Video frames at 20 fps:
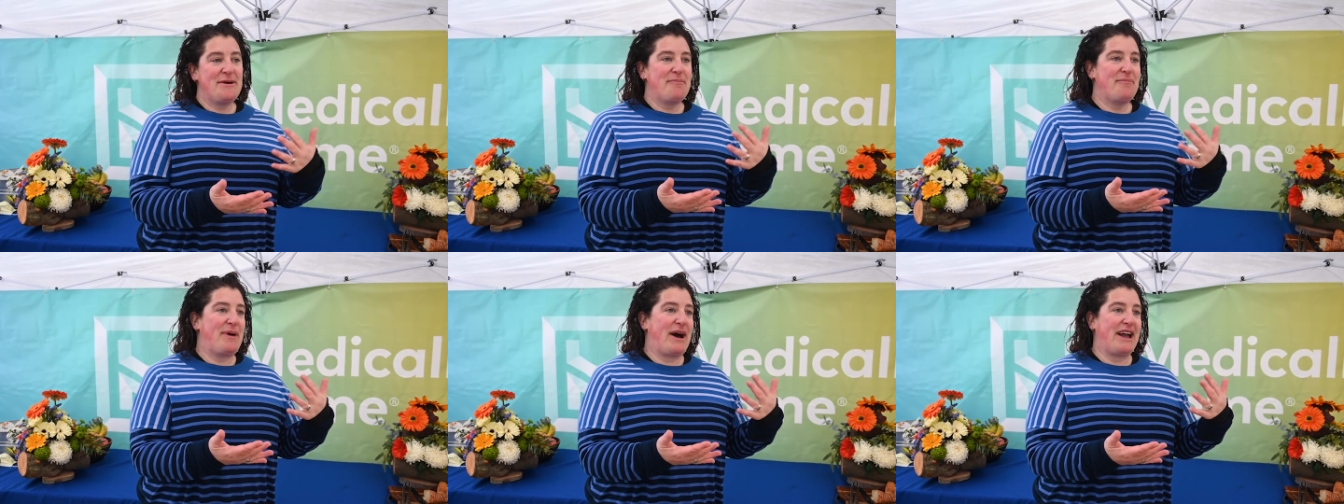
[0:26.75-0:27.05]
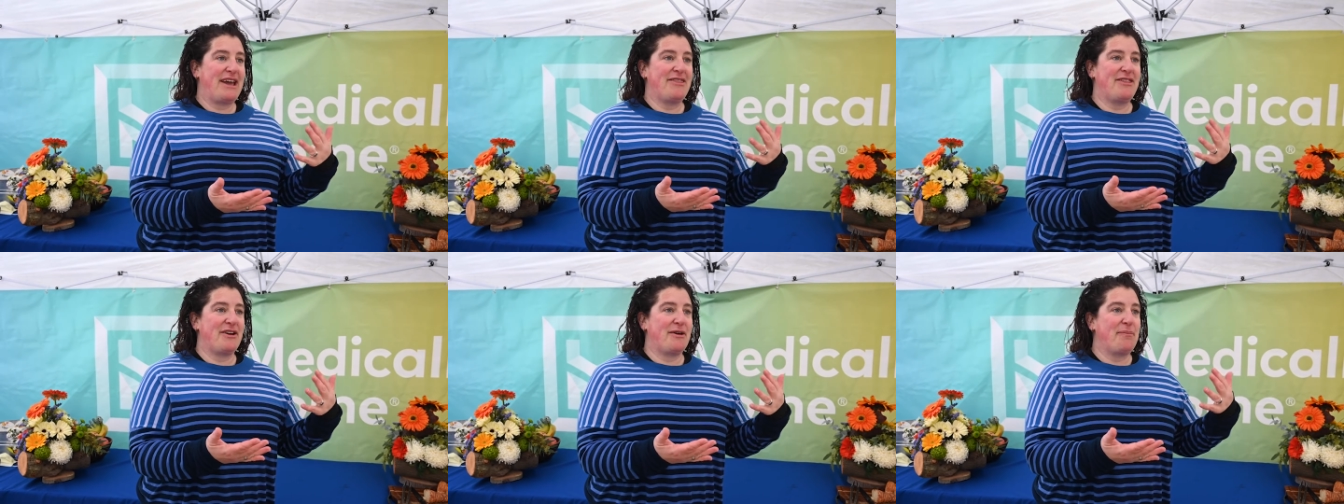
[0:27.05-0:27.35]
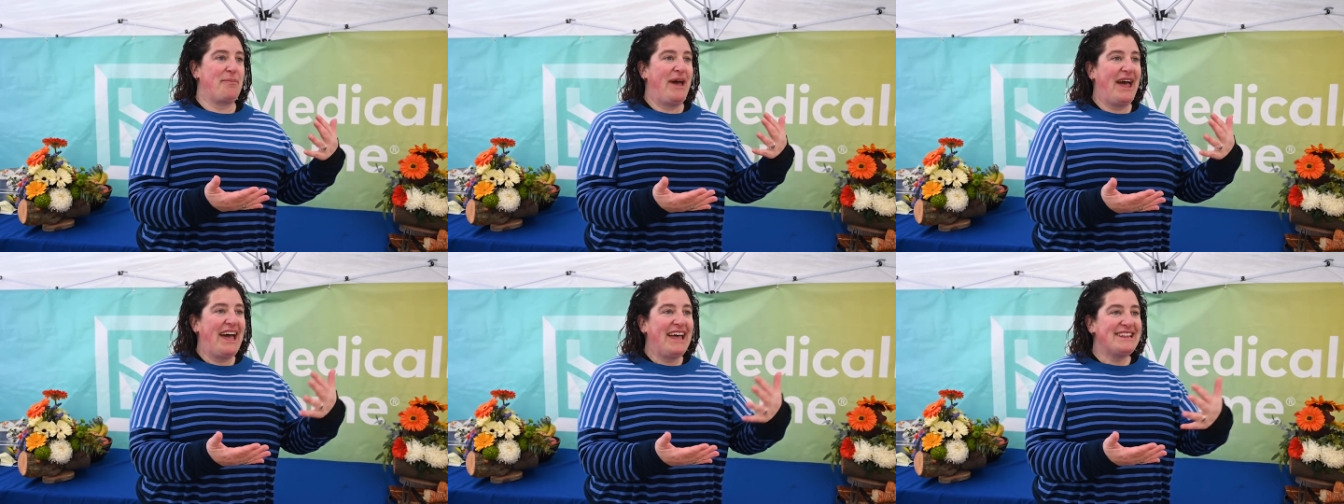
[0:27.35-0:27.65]
by their
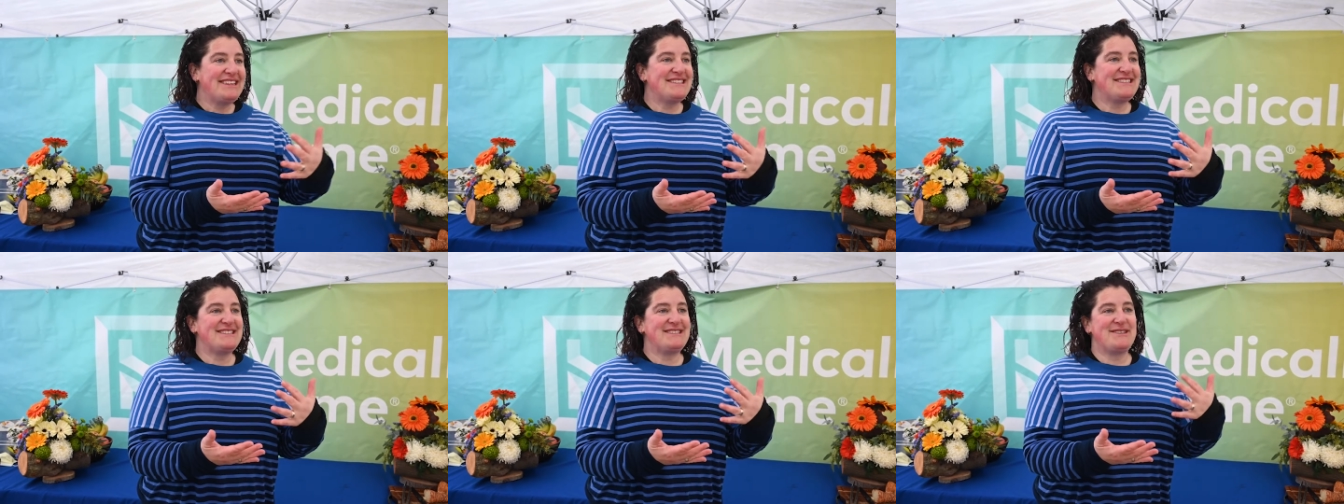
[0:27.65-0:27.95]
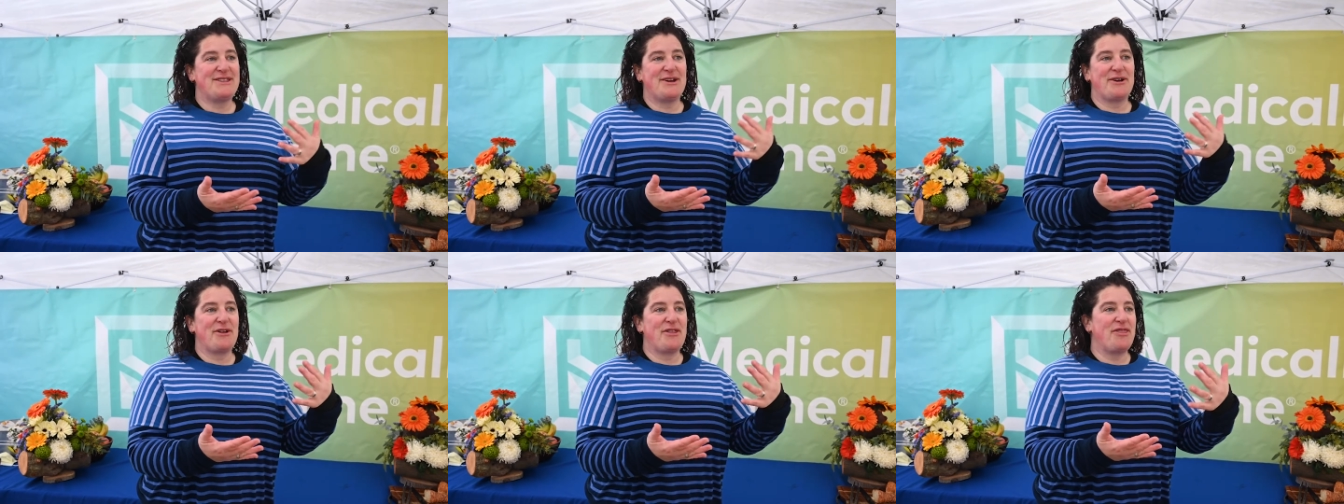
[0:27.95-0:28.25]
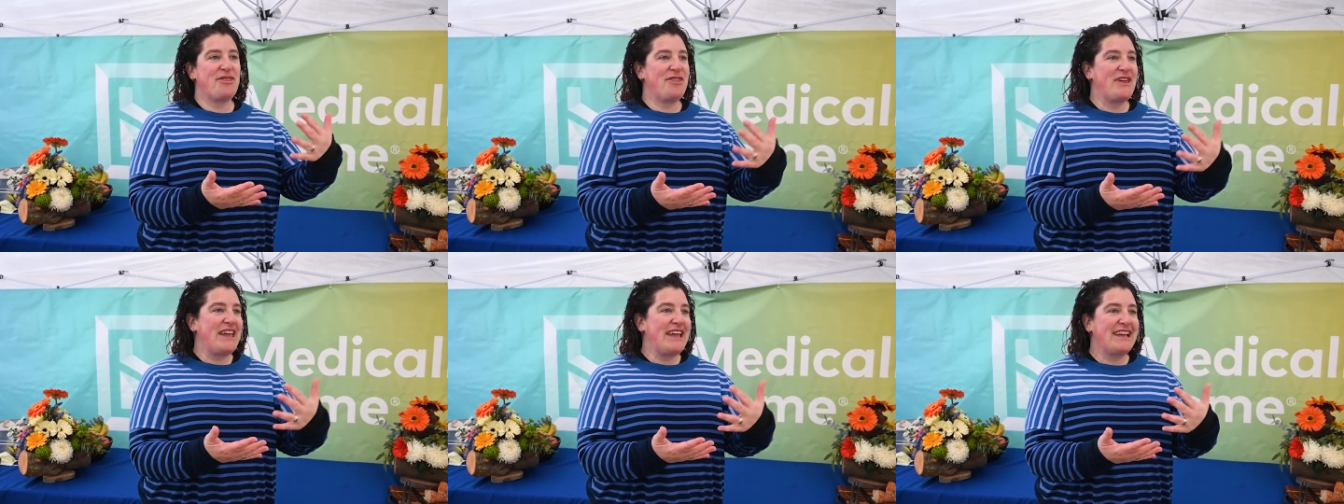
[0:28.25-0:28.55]
pets, their
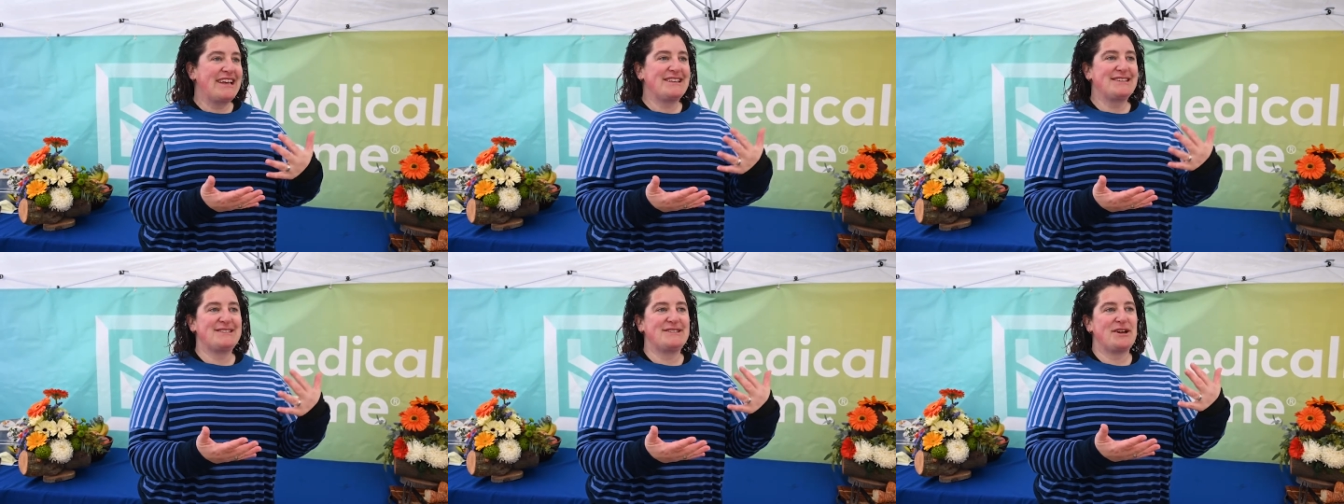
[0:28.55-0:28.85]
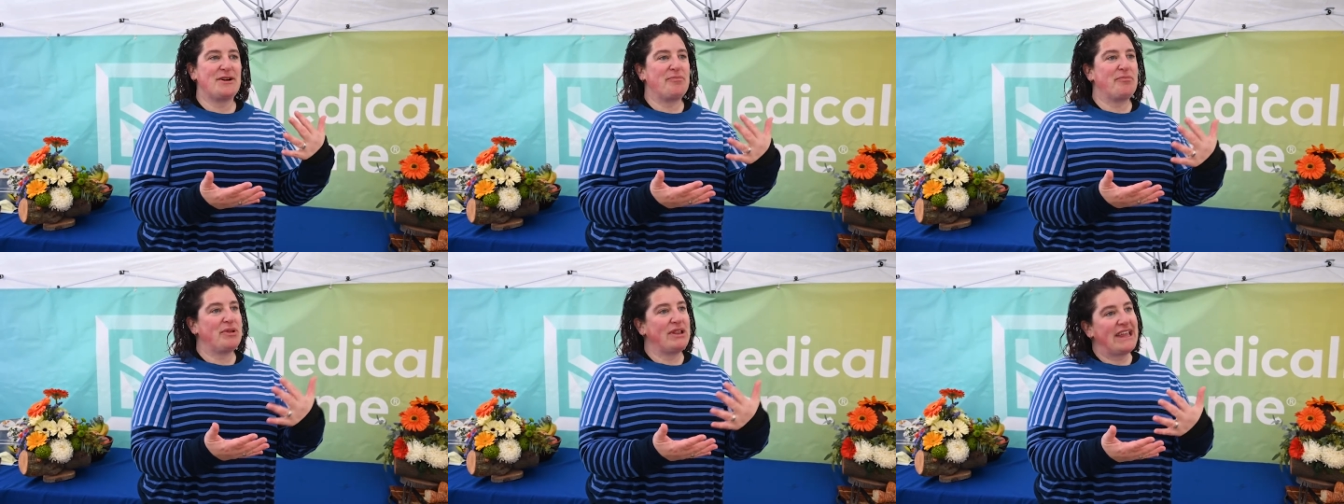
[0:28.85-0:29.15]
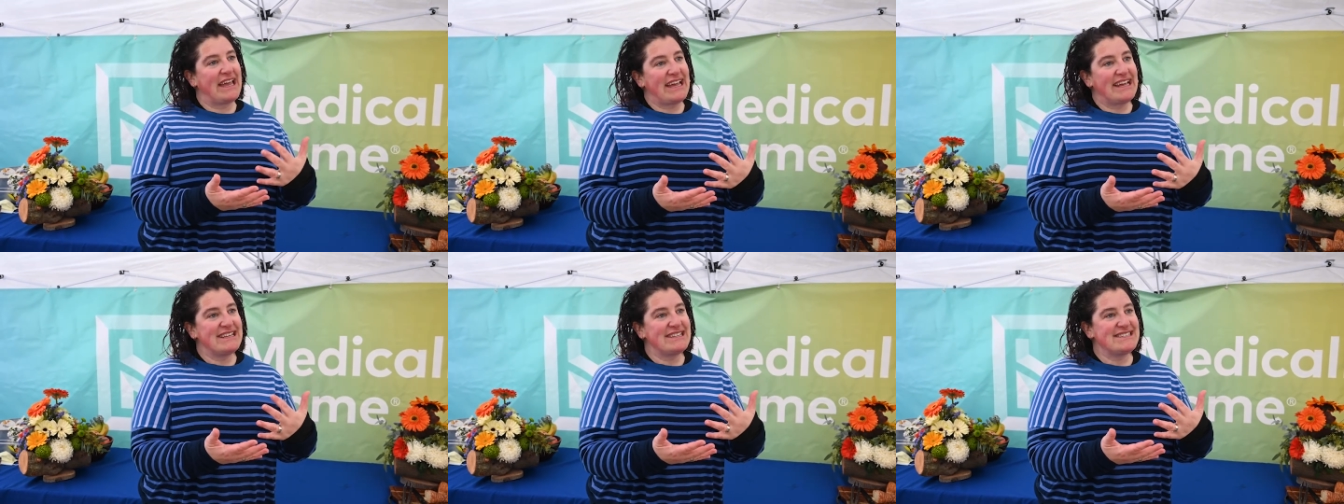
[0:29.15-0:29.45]
things, their
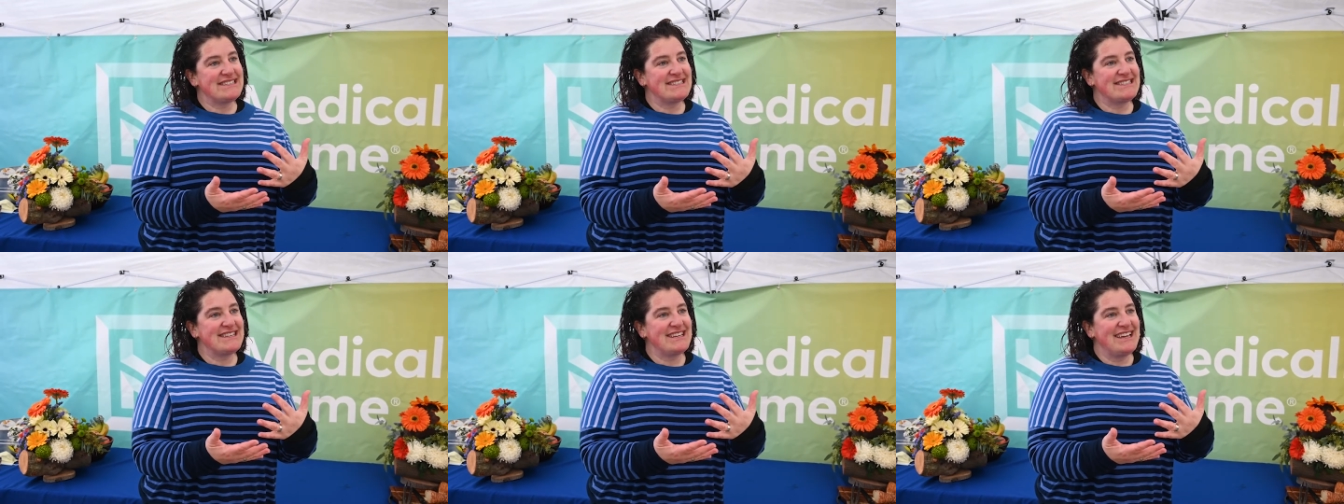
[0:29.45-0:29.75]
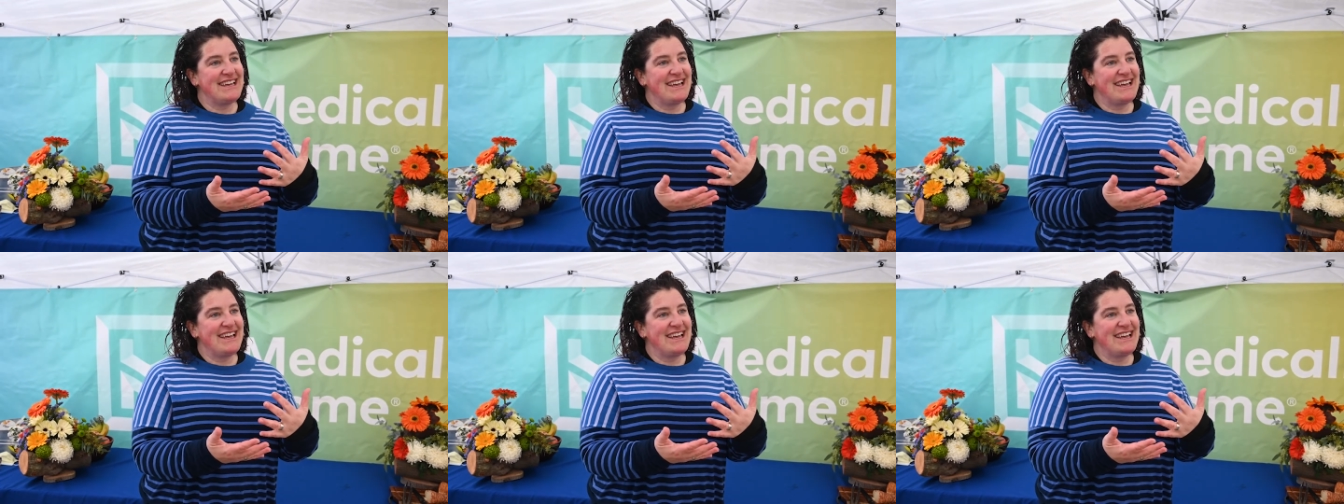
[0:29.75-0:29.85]
plants,